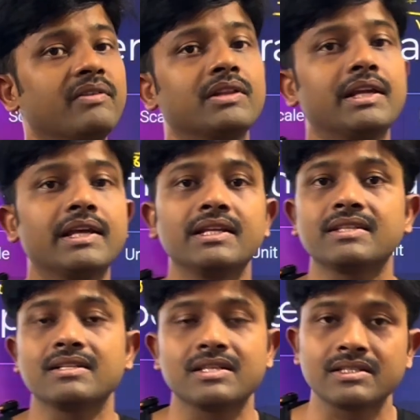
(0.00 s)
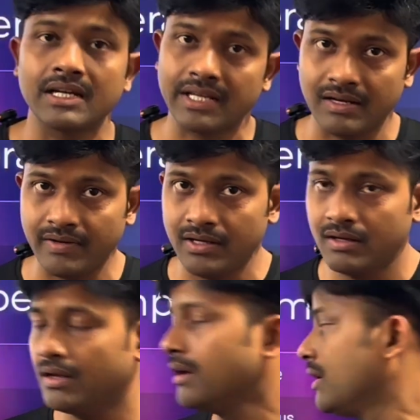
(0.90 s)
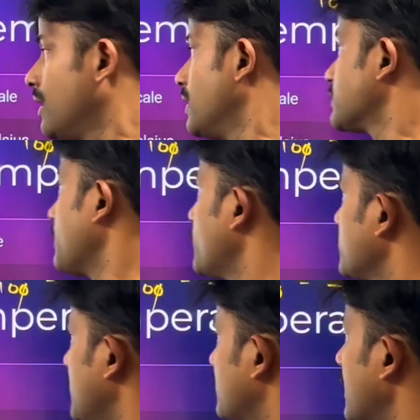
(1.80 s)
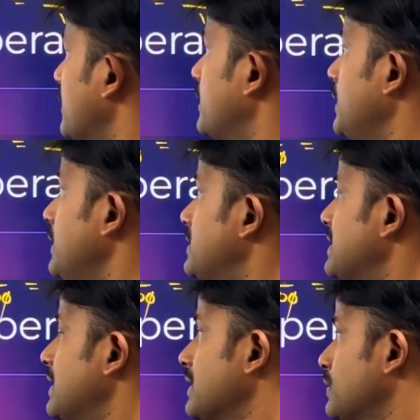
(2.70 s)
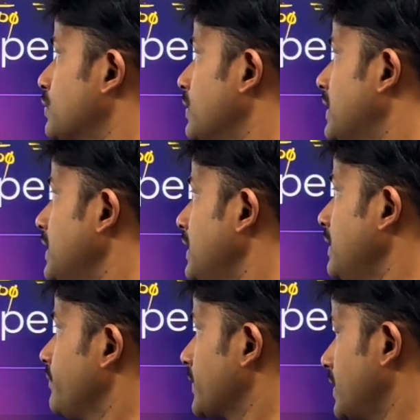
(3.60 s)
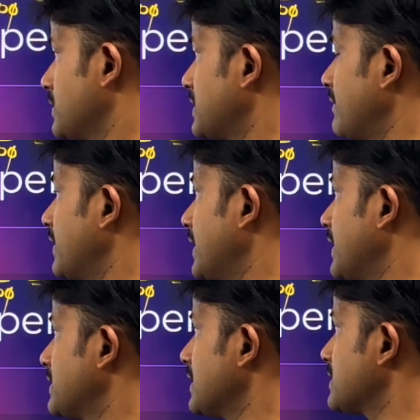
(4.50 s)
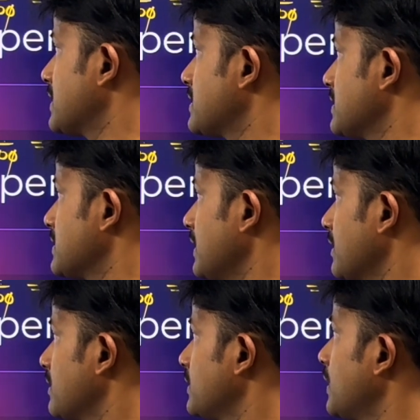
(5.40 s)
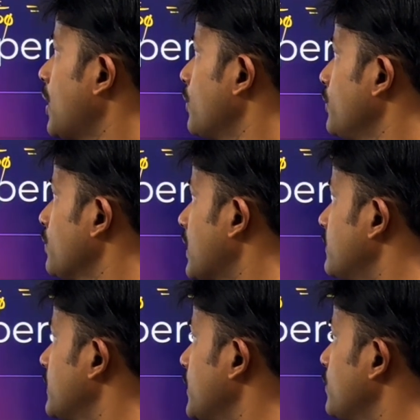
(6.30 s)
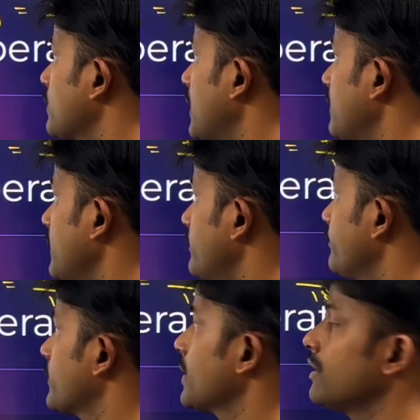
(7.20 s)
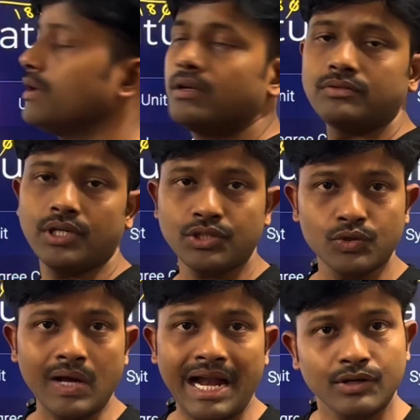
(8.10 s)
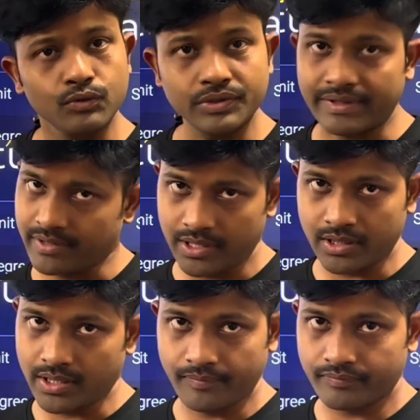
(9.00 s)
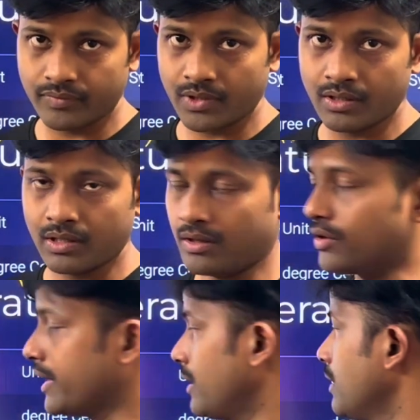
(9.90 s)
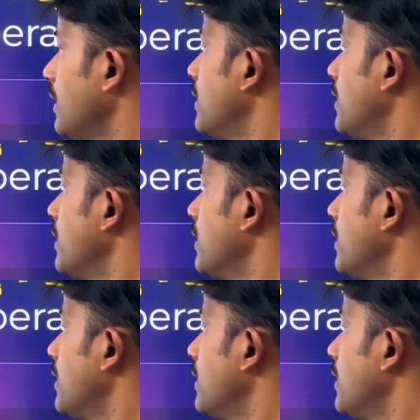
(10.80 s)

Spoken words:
between the degree Celsius and Kelvin? Suppose here 27 degrees Celsius is there. Then how do you convert into Kelvin? Just you add 273. Okay,